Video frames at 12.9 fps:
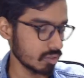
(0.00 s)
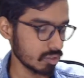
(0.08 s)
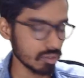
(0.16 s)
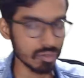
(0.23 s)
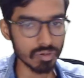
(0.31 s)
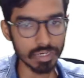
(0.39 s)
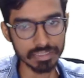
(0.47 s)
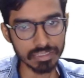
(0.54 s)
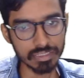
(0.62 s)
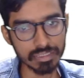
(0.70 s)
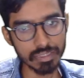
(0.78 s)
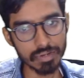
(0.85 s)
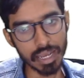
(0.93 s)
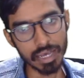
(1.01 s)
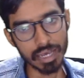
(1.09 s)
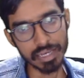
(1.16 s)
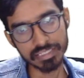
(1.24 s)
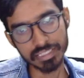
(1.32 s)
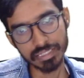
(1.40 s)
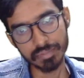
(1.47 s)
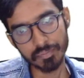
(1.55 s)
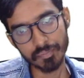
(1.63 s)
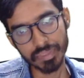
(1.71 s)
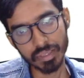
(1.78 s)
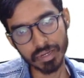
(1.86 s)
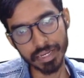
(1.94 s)
Now let us this is our origin,
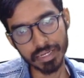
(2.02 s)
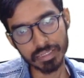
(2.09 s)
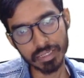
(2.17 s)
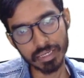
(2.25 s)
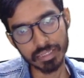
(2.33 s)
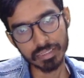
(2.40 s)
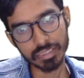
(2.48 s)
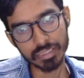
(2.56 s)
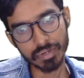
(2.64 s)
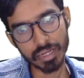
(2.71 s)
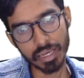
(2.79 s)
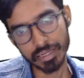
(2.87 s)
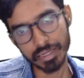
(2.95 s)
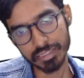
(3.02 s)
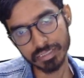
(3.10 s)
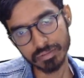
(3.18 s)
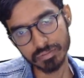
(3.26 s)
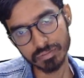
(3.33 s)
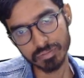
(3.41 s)
right? This is our origin.